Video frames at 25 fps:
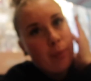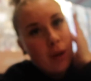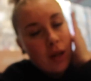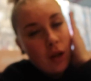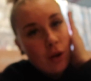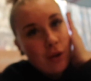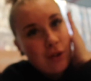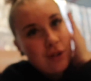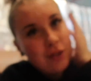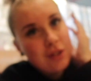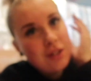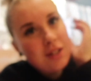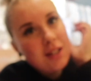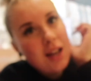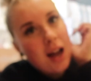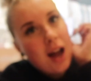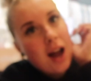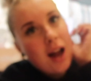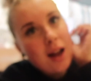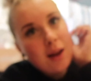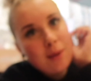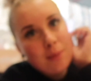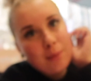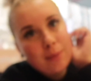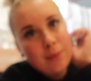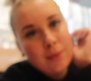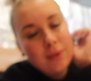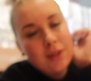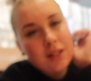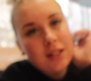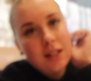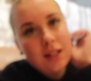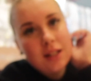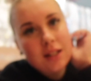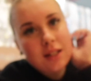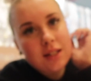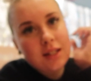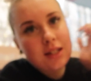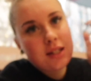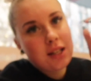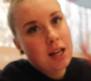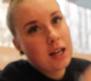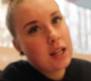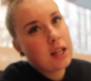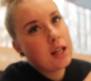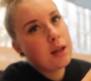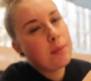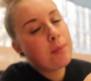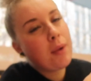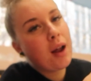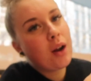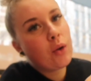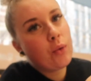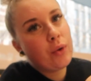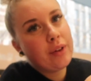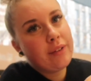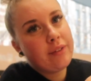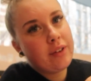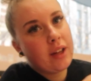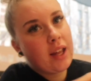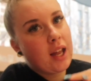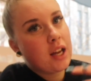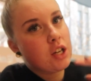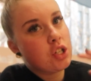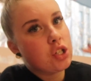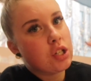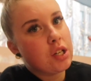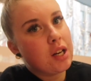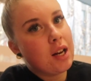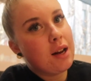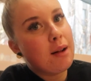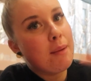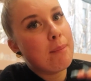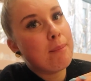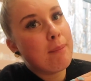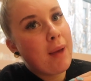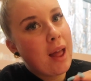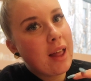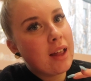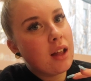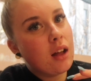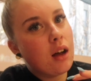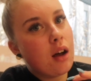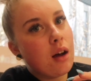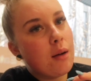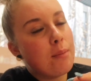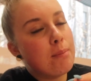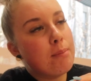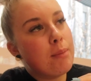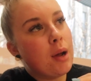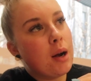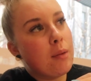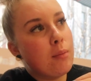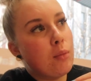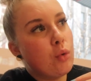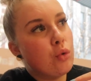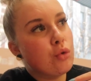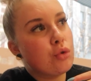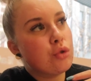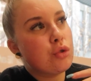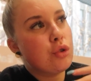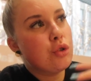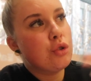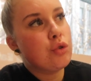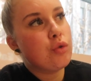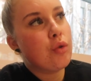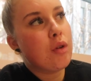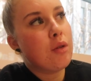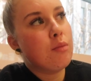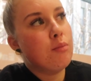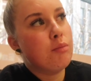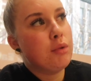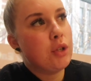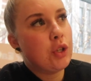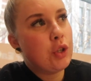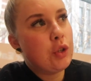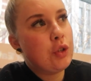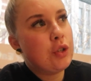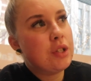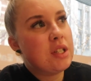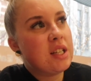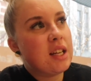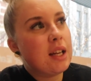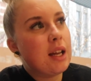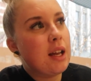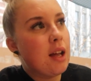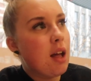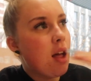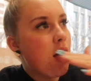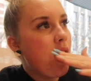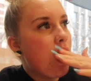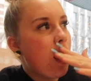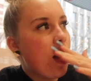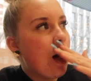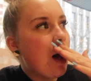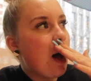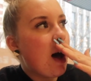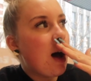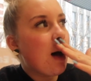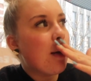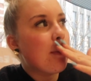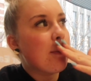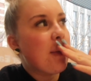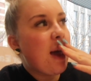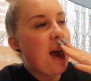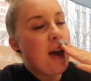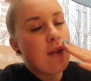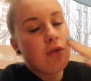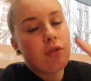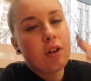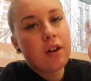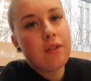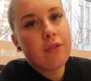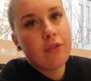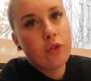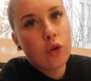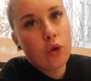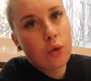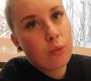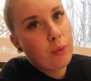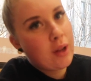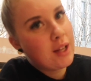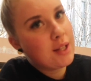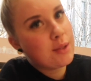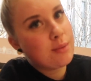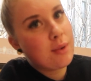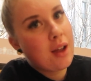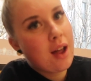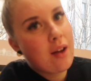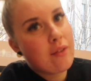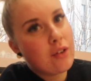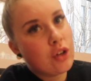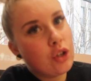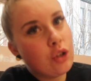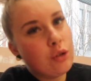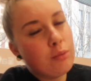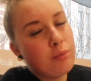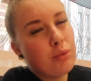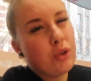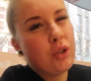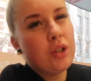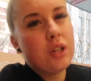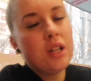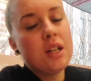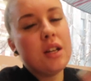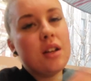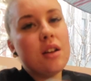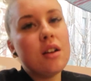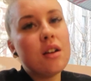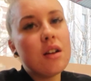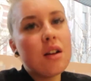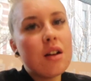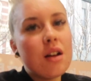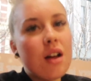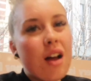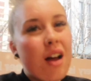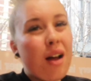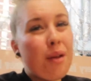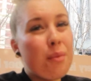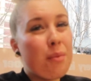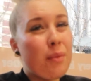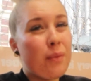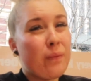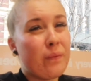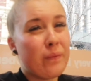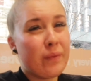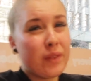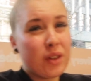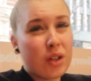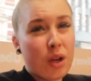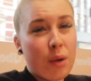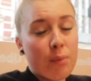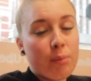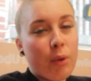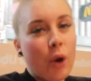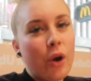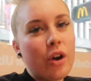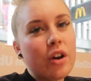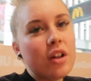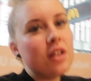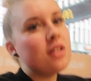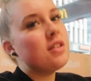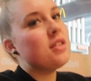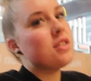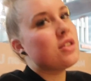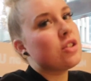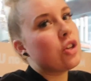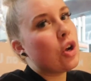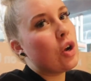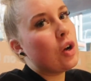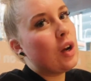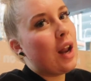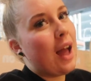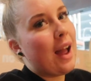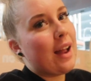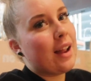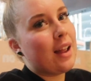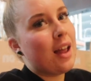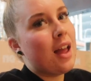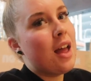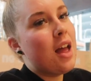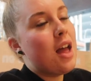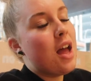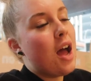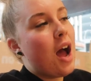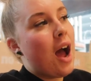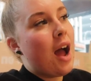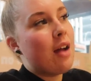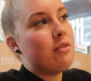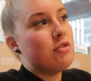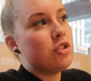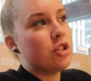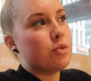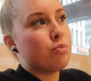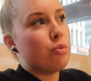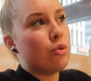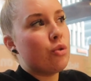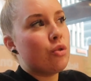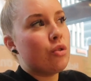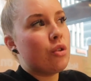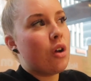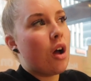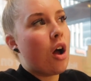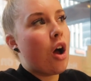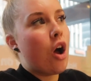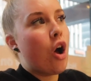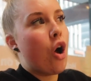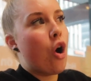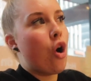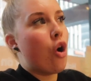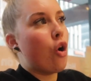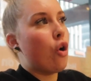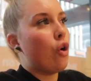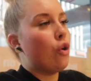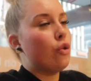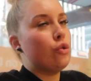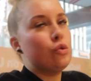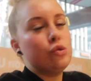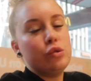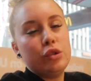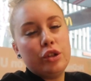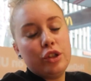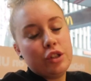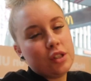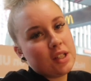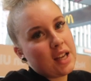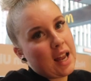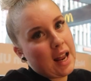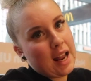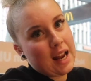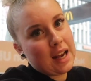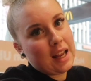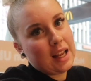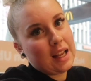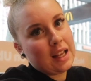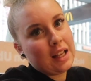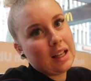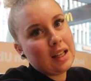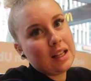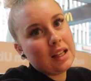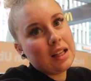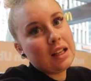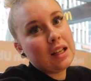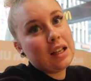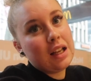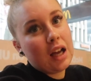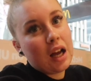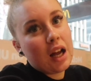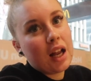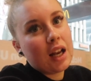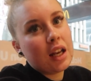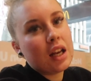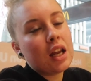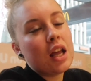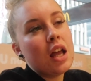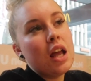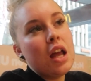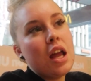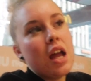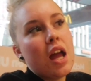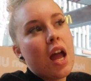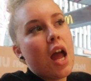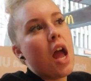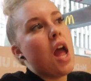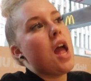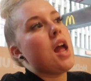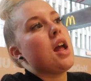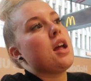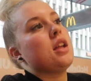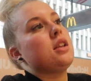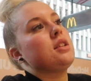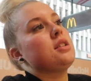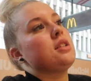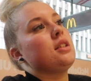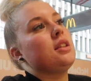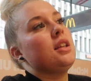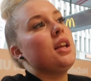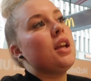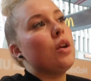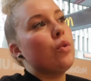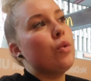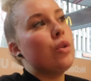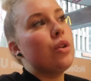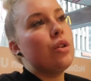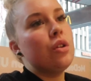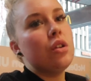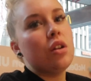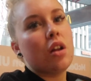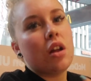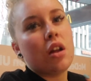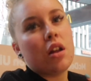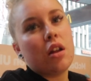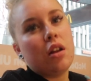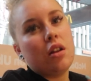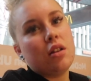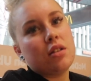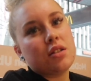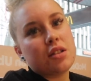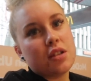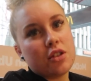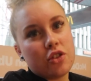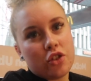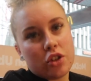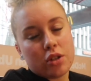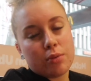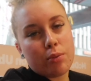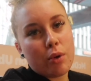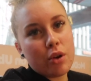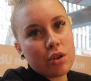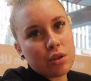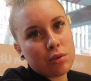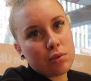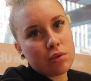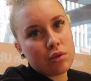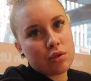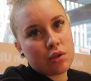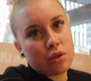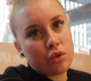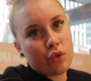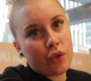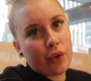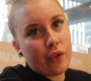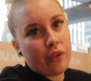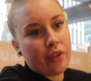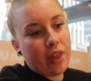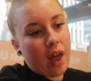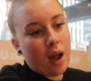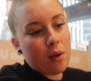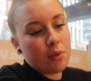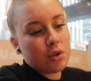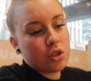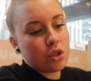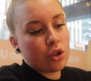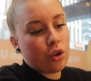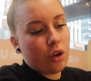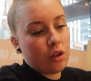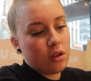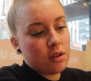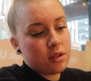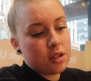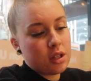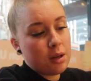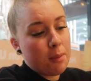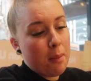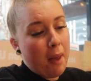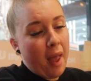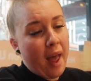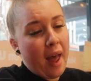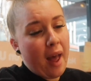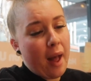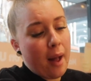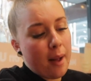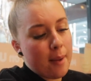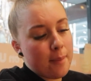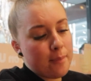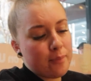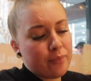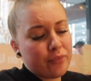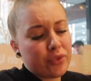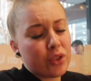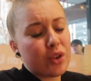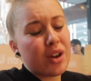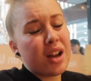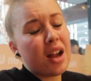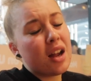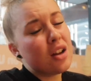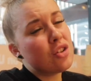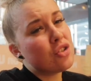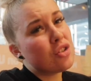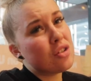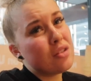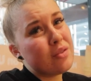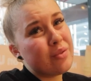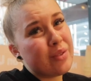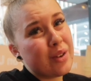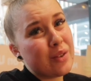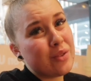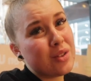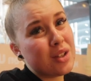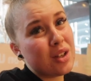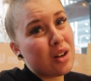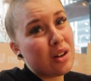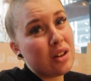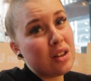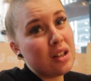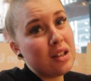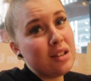Because I'm studying my qualification in makeup, but I'm also doing beauty, every 4 weeks we have a new beauty component. So like, I've just bought a whole new tanning gun and liquid and disposables and all of that, which cost about $350.